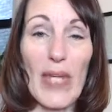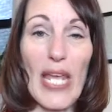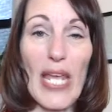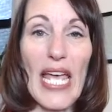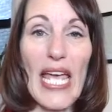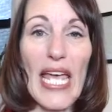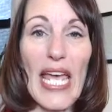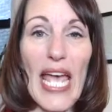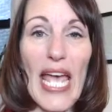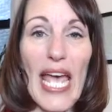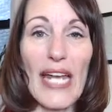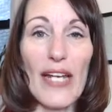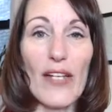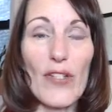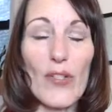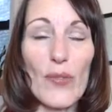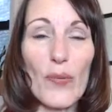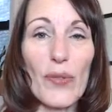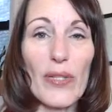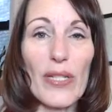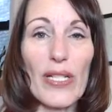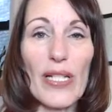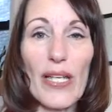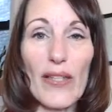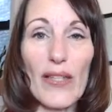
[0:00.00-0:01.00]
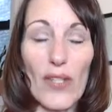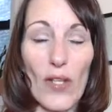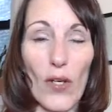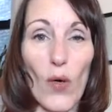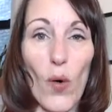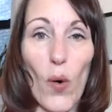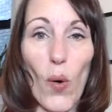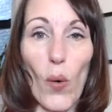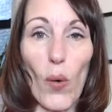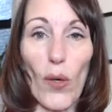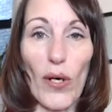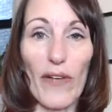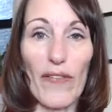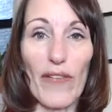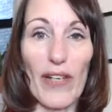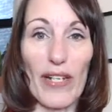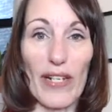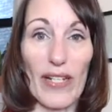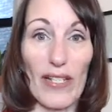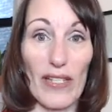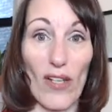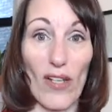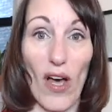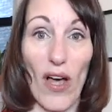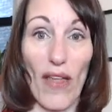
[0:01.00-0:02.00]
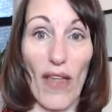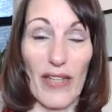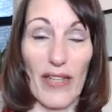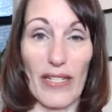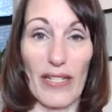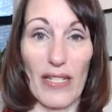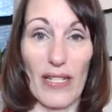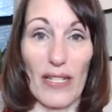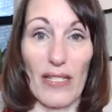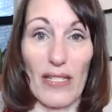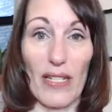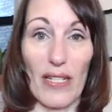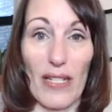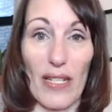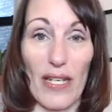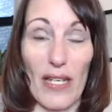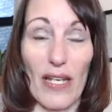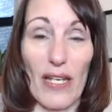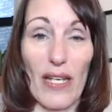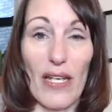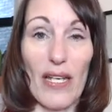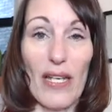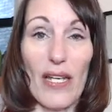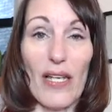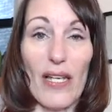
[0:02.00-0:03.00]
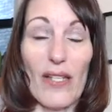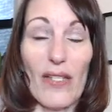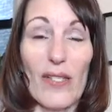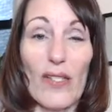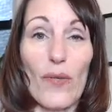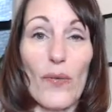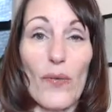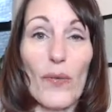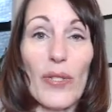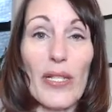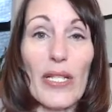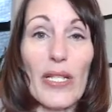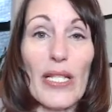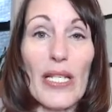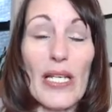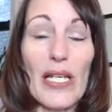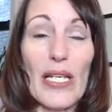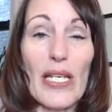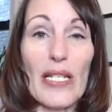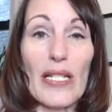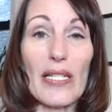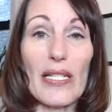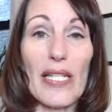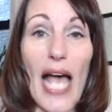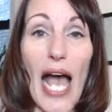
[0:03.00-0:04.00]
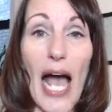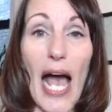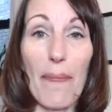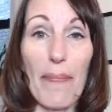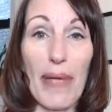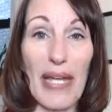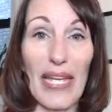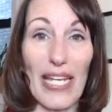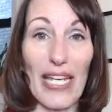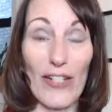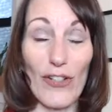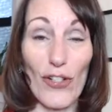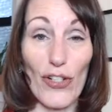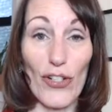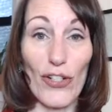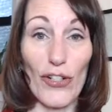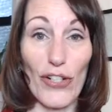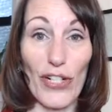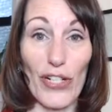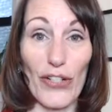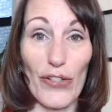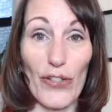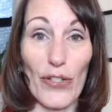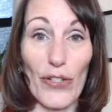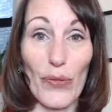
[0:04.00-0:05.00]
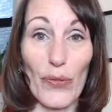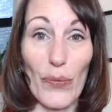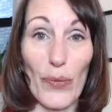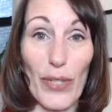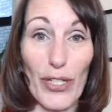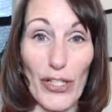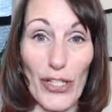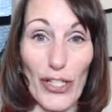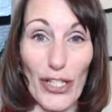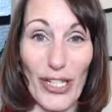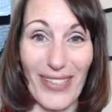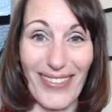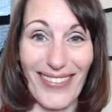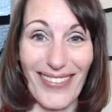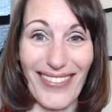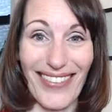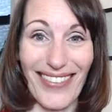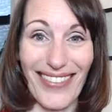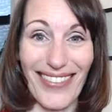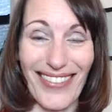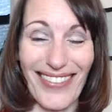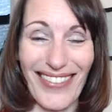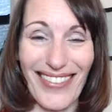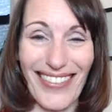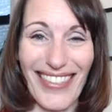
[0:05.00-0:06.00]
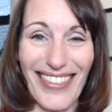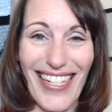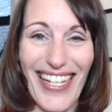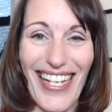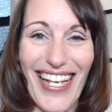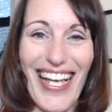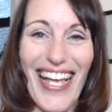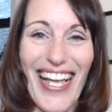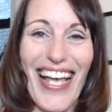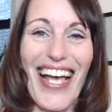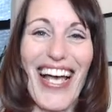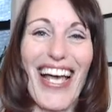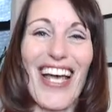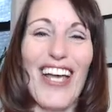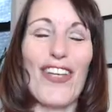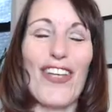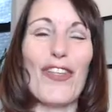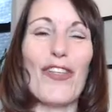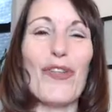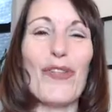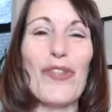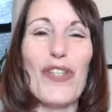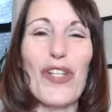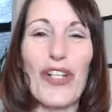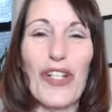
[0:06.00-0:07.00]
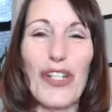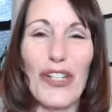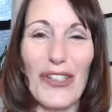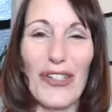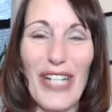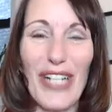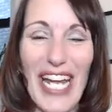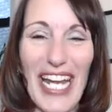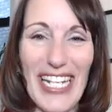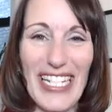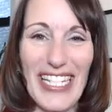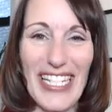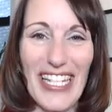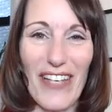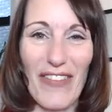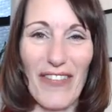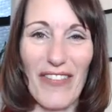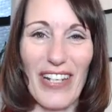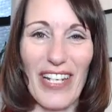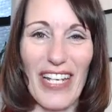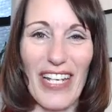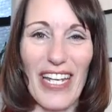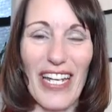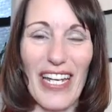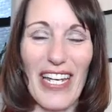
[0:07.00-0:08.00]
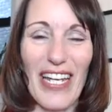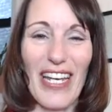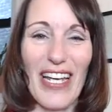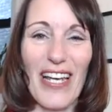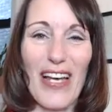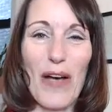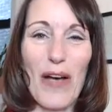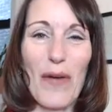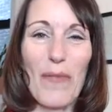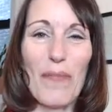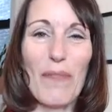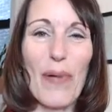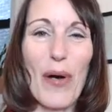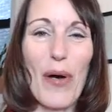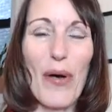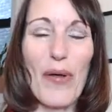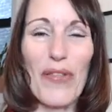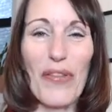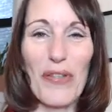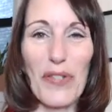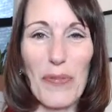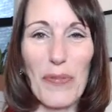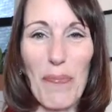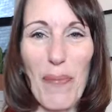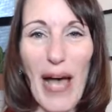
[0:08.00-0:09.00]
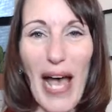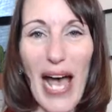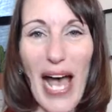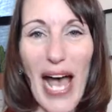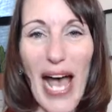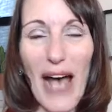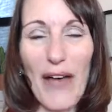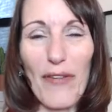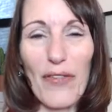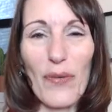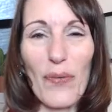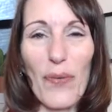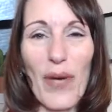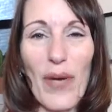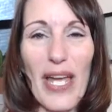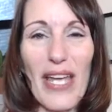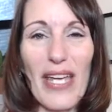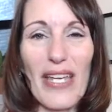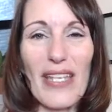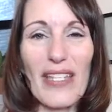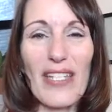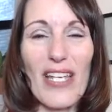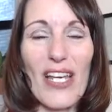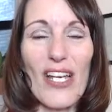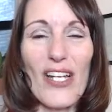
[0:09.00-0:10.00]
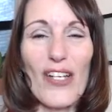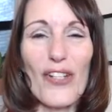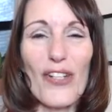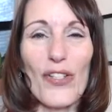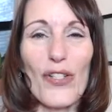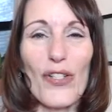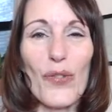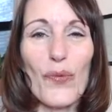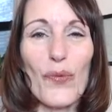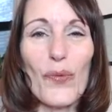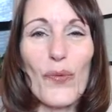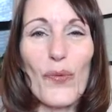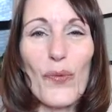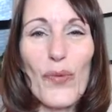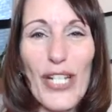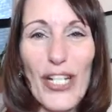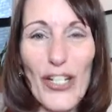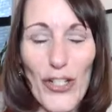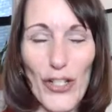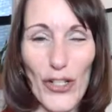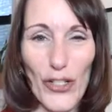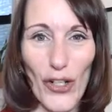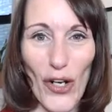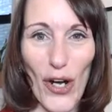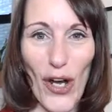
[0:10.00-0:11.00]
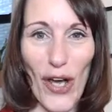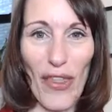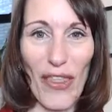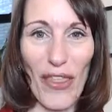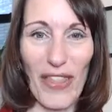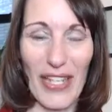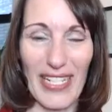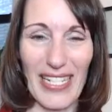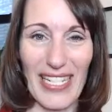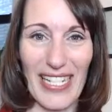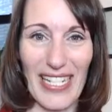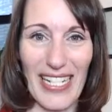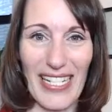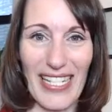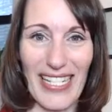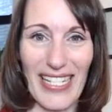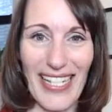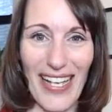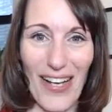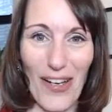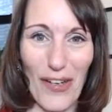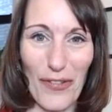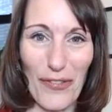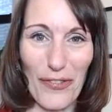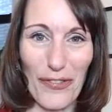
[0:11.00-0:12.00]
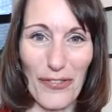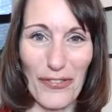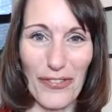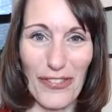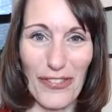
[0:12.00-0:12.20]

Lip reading: and it's really at the core of it is authenticity. So really tapping into your intuition, using creativity, both as pathways to reach your authentic self